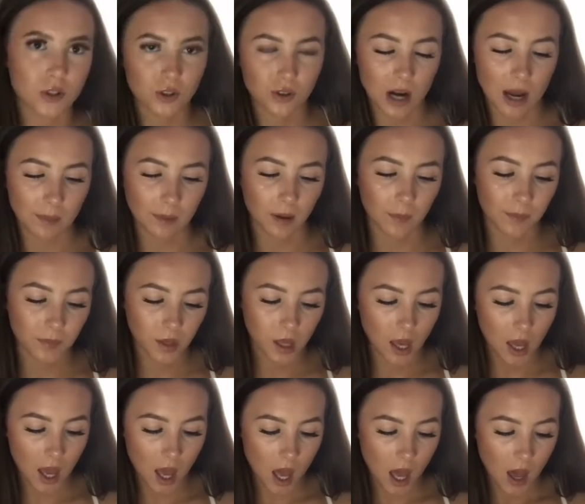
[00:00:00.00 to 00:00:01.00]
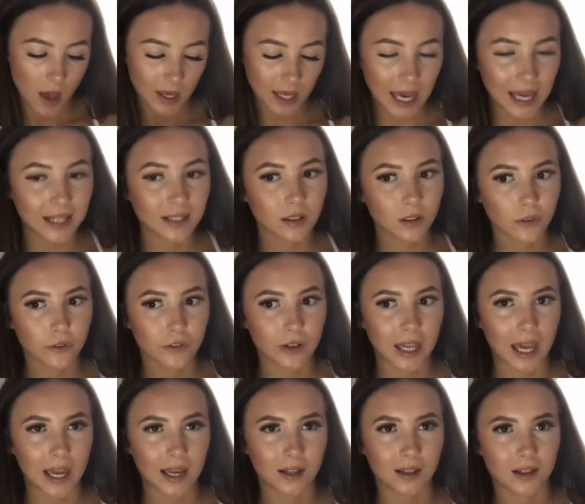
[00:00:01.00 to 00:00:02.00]
I'll just grab it. Kind of
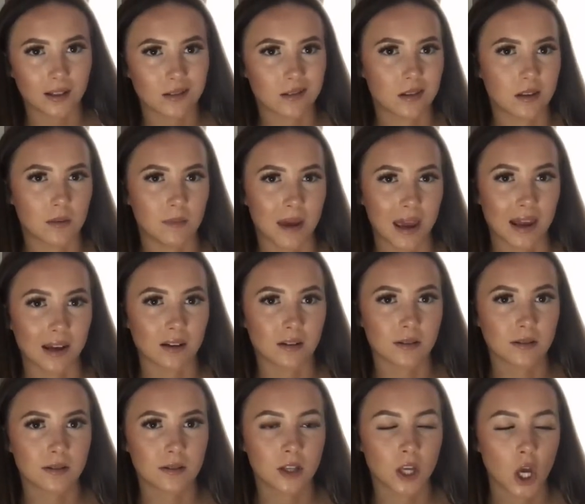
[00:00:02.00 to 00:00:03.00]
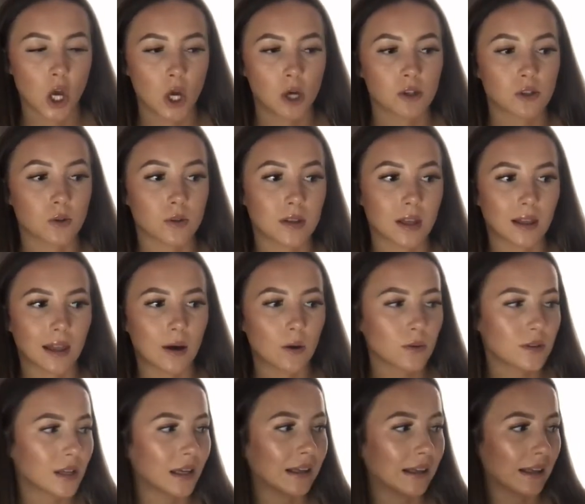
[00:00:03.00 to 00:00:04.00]
forgetting it's the men's, so it's a
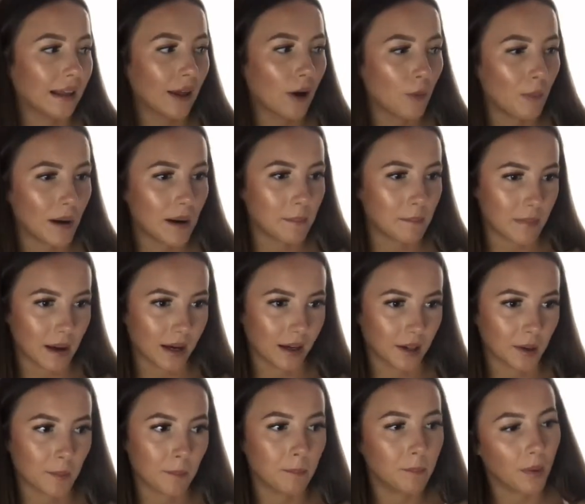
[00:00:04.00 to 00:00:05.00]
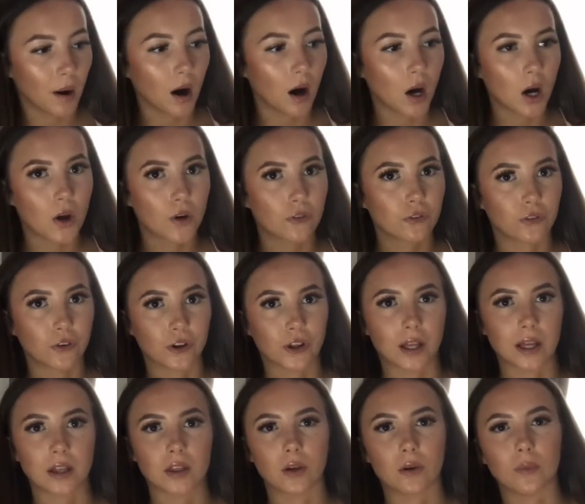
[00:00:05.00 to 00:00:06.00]
little teeny little bit big, but for
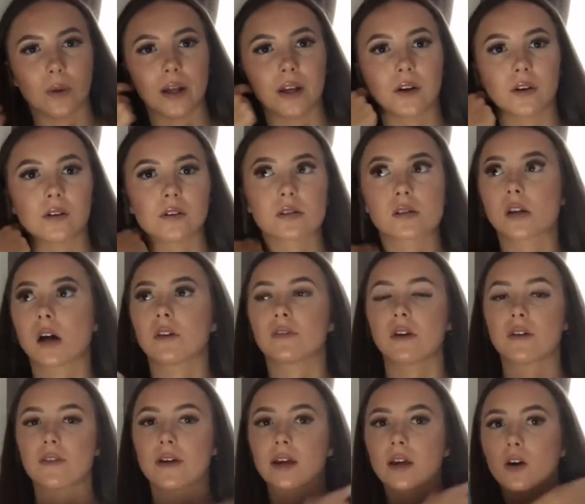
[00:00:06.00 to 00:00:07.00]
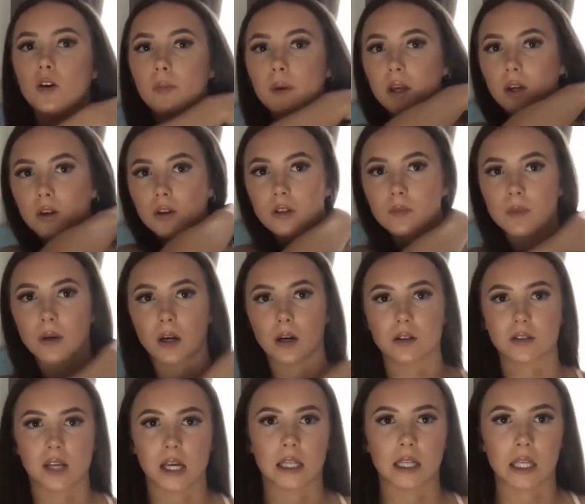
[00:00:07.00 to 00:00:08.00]
like the winter and stuff, I think it'll be good,
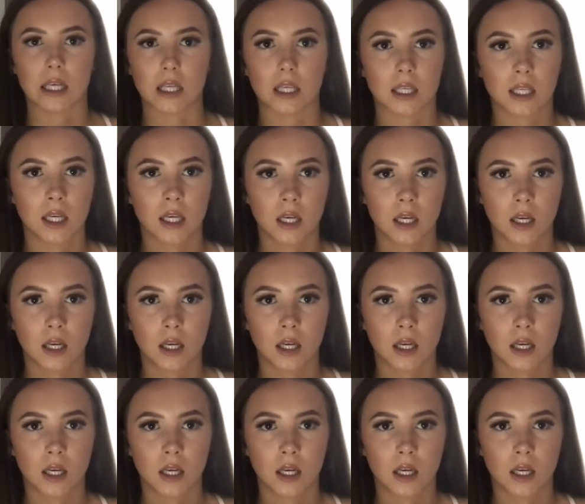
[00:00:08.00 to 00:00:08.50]
because then like